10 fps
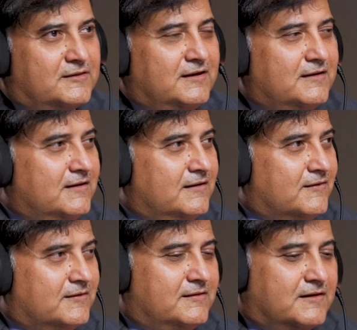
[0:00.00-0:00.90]
see
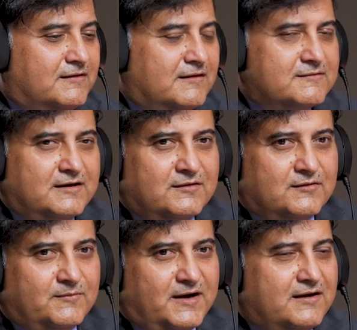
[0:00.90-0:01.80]
the real estate in
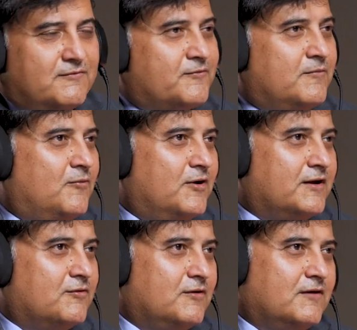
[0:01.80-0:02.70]
Dubai, from
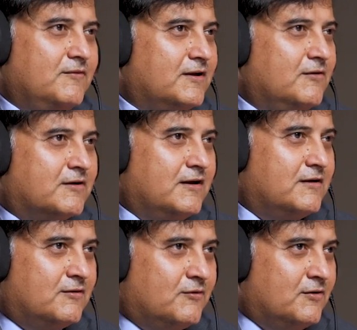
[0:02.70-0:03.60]
morning to evening, you
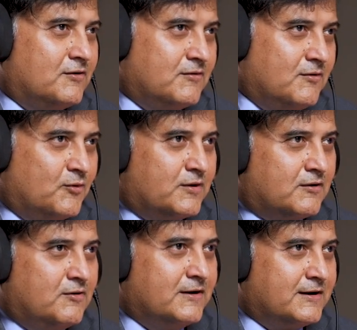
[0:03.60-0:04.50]
cater to your
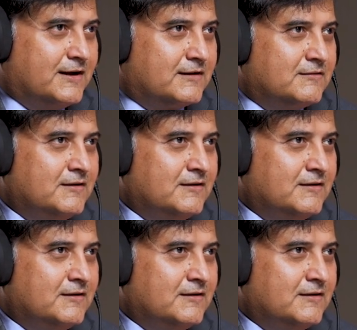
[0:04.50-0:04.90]
local contacts.